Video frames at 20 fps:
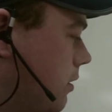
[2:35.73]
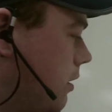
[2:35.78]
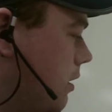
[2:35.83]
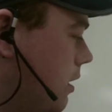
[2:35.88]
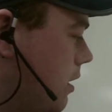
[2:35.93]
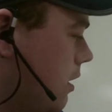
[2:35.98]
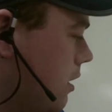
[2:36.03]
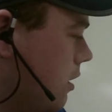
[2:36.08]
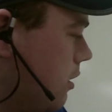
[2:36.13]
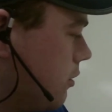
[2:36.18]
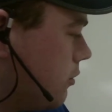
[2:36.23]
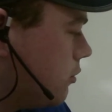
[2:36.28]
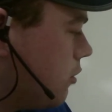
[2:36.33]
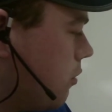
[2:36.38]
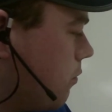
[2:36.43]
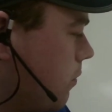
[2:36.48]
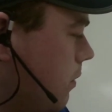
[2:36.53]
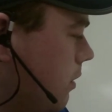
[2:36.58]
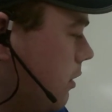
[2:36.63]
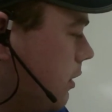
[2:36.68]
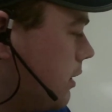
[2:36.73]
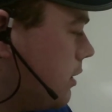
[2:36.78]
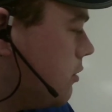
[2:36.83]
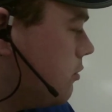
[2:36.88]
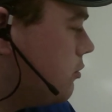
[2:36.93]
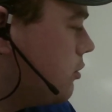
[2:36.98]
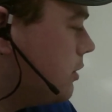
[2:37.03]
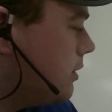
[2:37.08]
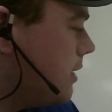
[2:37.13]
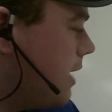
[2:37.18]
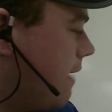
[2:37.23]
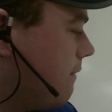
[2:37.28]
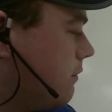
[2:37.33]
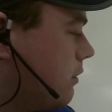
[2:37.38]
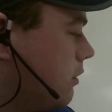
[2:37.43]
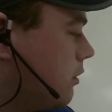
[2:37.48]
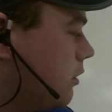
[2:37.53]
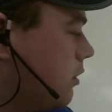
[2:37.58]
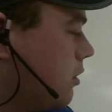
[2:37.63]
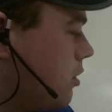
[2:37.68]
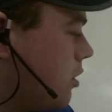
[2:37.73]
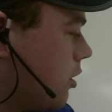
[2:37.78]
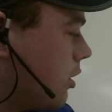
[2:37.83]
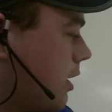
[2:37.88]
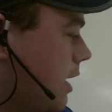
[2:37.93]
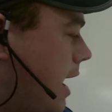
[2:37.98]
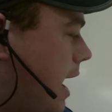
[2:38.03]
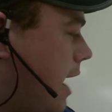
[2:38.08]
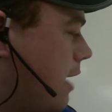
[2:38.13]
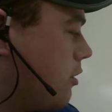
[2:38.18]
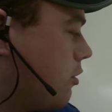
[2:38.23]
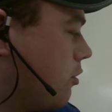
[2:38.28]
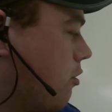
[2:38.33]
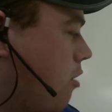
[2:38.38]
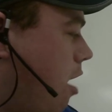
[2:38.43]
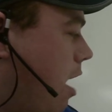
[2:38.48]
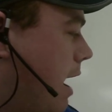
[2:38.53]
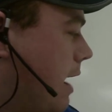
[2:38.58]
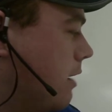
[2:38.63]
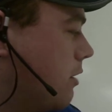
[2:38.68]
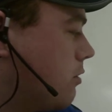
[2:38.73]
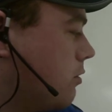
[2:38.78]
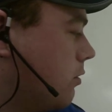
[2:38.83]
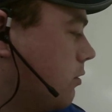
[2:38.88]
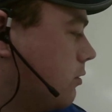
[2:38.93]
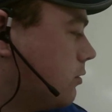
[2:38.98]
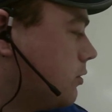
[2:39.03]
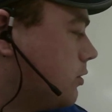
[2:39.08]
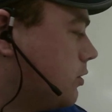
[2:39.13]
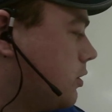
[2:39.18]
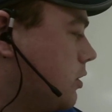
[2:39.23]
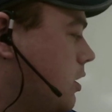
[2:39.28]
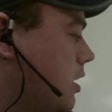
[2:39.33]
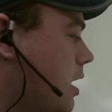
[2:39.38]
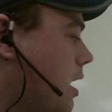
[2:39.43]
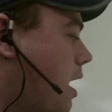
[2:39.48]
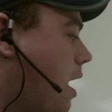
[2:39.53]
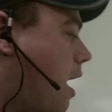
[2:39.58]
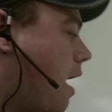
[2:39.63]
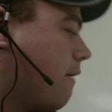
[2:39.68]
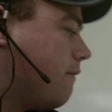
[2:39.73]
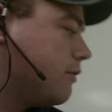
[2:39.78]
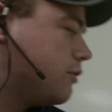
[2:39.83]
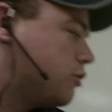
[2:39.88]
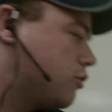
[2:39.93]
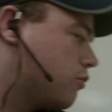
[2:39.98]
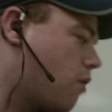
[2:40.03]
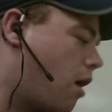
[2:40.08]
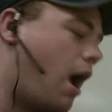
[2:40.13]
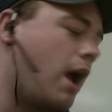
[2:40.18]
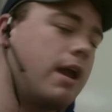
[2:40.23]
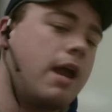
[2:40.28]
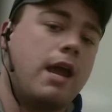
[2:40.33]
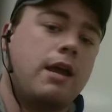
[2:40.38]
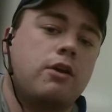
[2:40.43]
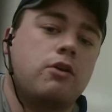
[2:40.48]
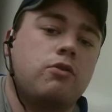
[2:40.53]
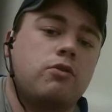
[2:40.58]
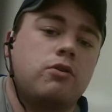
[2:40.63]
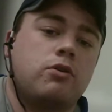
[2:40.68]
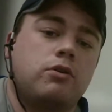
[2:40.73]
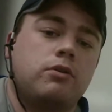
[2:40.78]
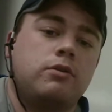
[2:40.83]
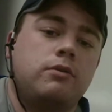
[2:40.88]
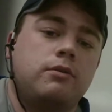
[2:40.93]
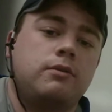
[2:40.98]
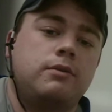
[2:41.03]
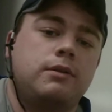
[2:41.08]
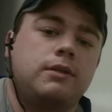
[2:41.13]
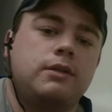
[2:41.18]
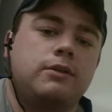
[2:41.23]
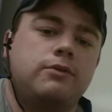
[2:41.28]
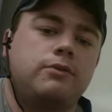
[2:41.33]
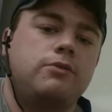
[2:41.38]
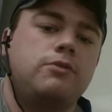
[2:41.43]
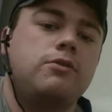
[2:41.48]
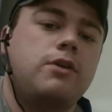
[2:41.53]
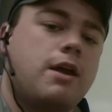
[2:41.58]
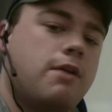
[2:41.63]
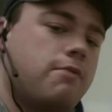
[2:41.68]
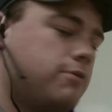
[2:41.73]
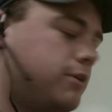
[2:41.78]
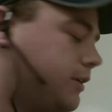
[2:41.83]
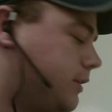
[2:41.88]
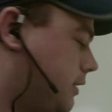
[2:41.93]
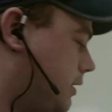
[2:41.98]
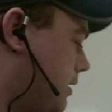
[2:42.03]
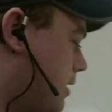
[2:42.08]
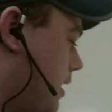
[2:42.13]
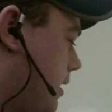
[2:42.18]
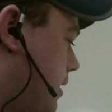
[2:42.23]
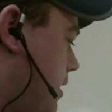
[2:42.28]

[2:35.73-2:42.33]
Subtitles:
of a triangle. You can't really see that, can you? You really have to